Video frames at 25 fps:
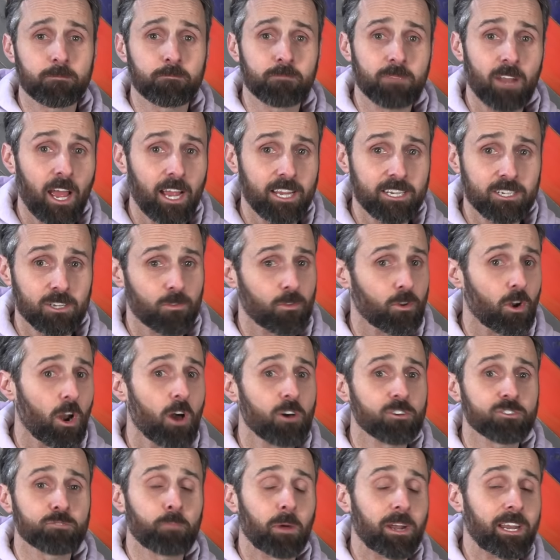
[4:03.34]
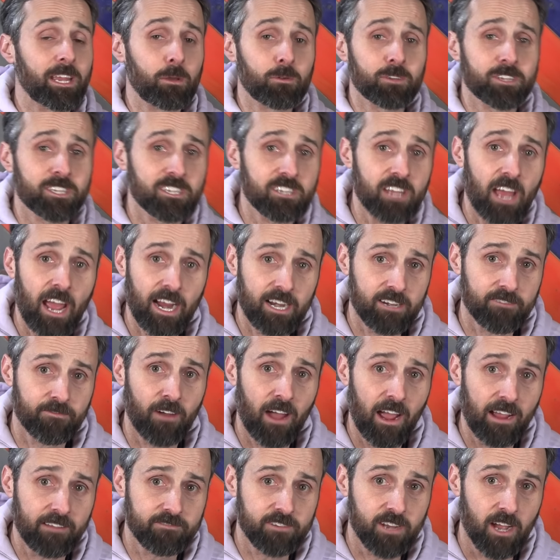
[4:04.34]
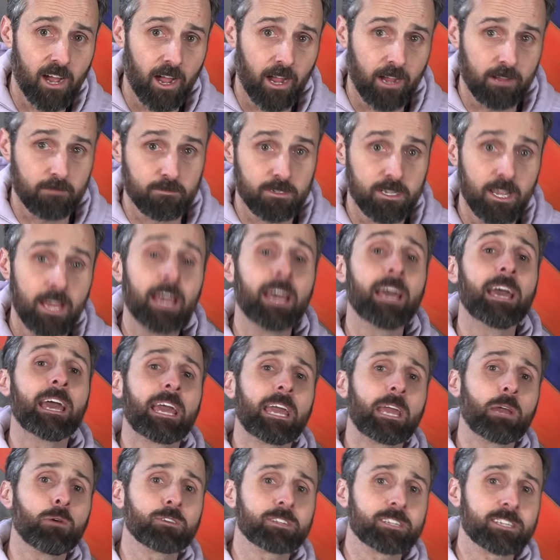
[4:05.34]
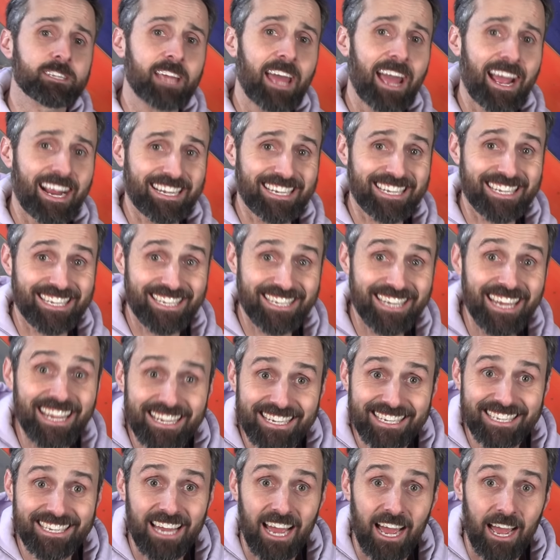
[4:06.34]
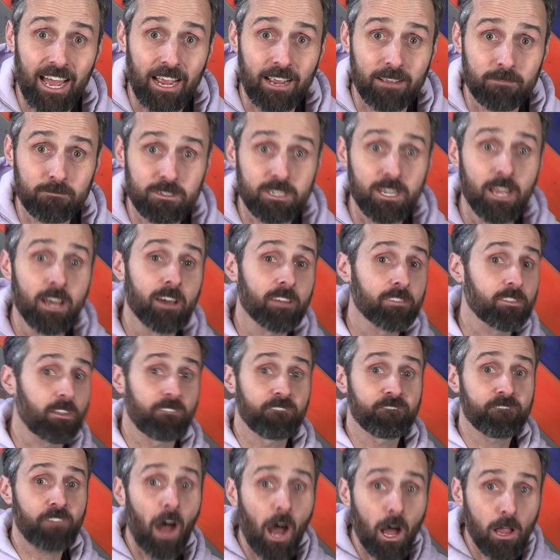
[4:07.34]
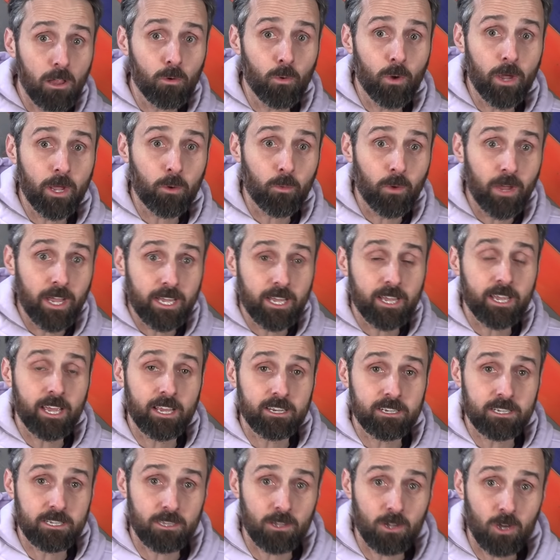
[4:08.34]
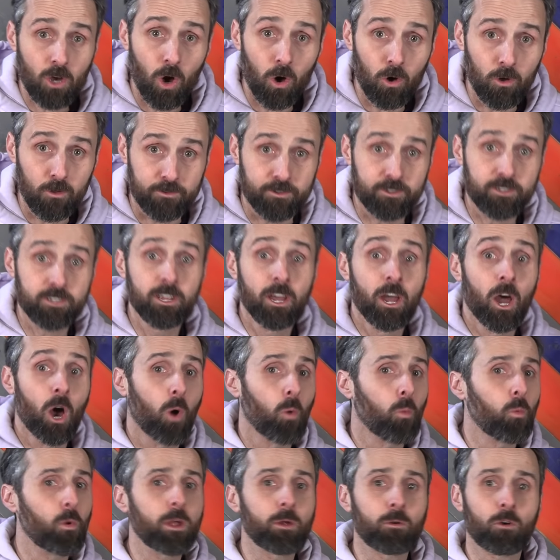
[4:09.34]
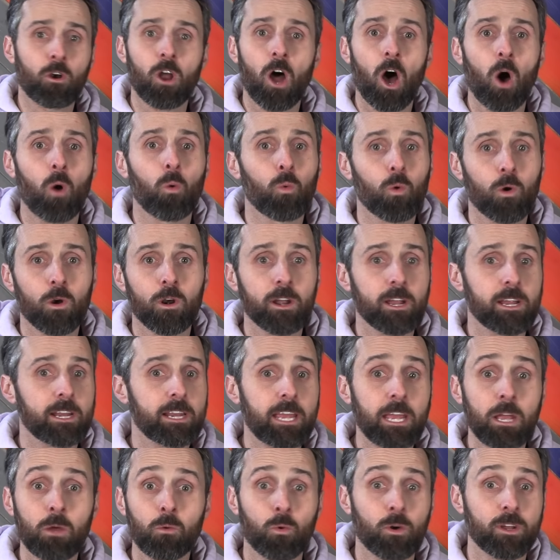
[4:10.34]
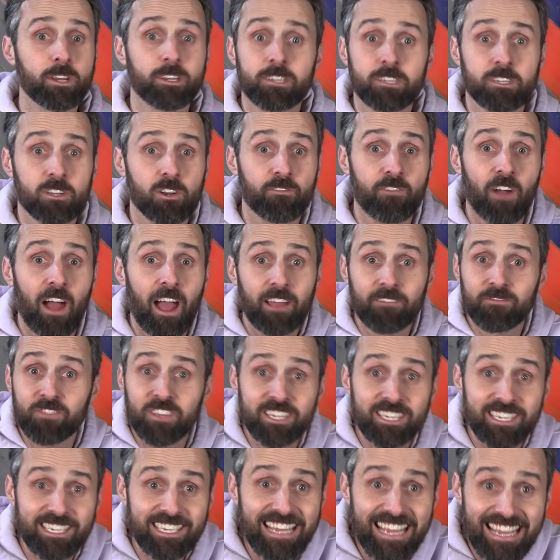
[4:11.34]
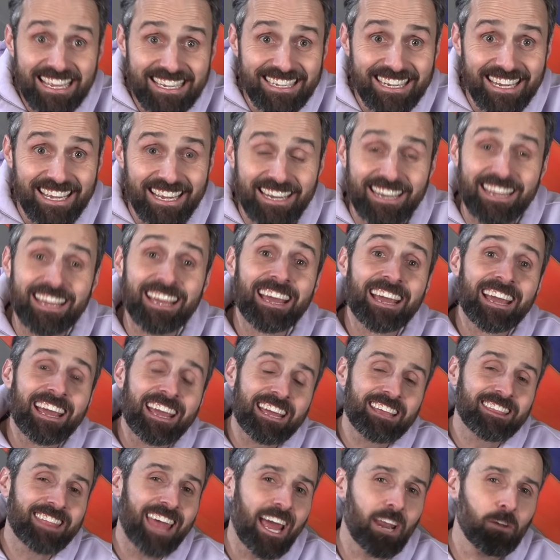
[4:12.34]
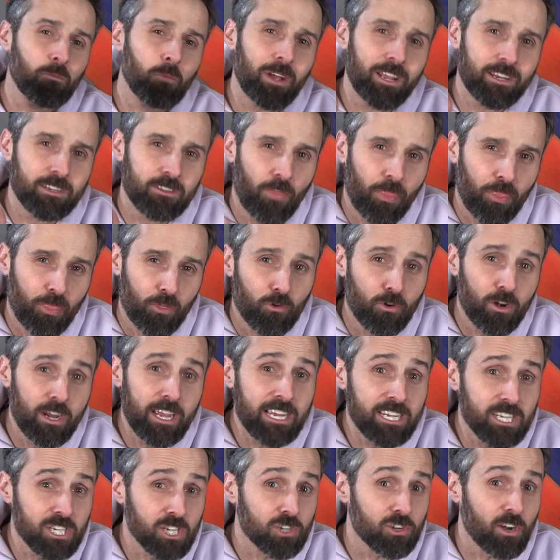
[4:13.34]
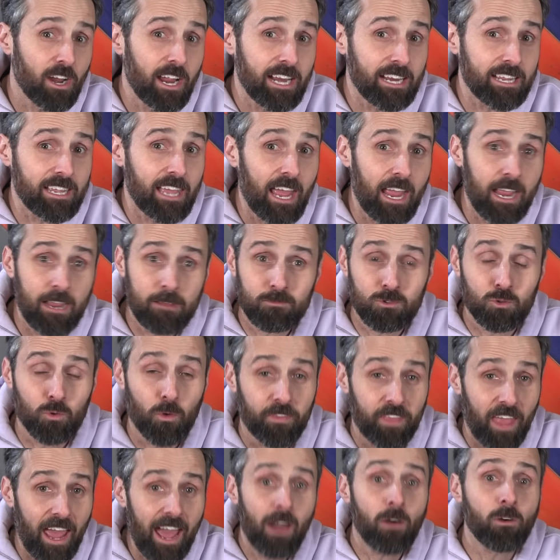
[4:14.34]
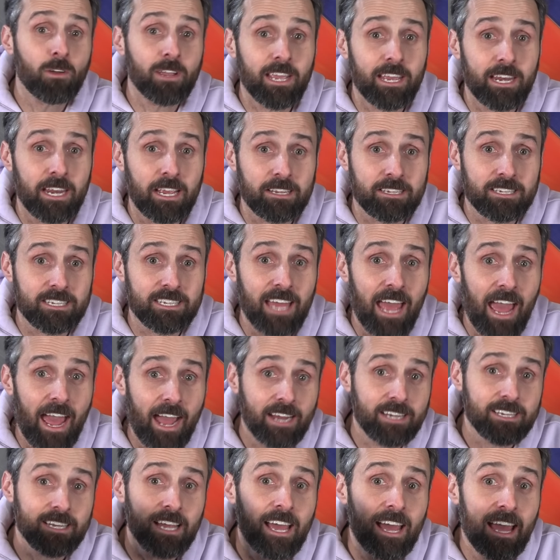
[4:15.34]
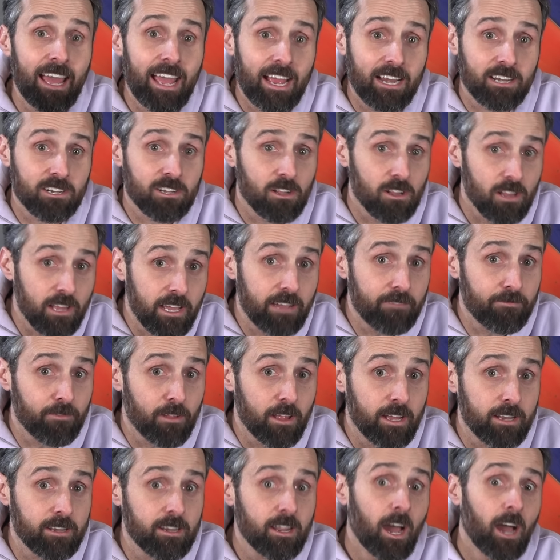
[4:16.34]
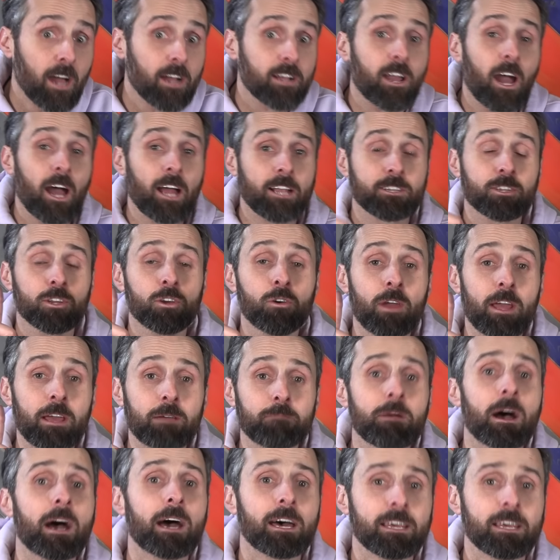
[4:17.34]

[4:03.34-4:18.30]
some nice throws, but he was sacked 5 times. He was sacked 6 times the following week against the Colts. We were all worried he wouldn't survive the season. He then went 3 straight games without getting sacked, and Cleveland got to him